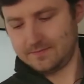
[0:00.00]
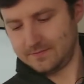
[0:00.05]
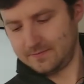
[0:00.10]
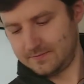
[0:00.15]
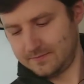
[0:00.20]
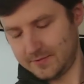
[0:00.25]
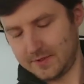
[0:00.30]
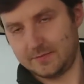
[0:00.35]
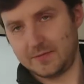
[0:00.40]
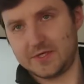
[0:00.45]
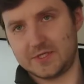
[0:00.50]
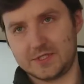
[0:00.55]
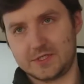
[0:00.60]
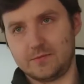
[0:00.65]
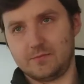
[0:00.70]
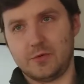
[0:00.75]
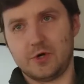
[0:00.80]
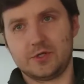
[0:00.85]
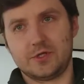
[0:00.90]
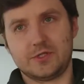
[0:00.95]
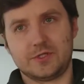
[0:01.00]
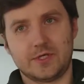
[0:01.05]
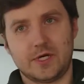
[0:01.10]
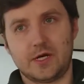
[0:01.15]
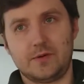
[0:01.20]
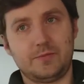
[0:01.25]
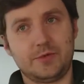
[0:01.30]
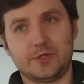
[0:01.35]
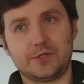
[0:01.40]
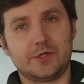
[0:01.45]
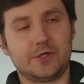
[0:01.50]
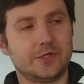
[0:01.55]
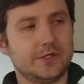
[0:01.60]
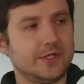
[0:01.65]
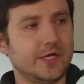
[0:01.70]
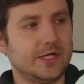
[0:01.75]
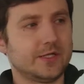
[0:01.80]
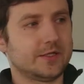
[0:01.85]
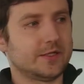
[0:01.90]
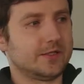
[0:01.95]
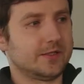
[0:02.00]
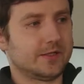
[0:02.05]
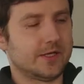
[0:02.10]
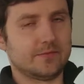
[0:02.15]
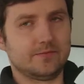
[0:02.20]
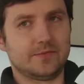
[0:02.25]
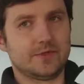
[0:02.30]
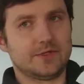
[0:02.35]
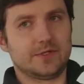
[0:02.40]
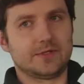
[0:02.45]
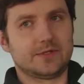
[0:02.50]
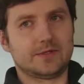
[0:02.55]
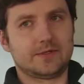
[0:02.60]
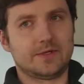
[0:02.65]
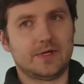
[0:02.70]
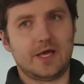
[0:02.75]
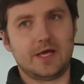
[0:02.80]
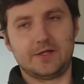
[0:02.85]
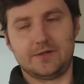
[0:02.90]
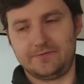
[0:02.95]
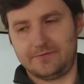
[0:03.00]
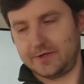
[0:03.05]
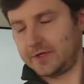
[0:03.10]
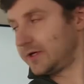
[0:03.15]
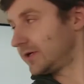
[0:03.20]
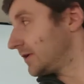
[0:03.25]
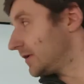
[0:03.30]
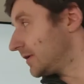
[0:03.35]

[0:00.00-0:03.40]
Well, basically body is arbitrary data. It can be like anything.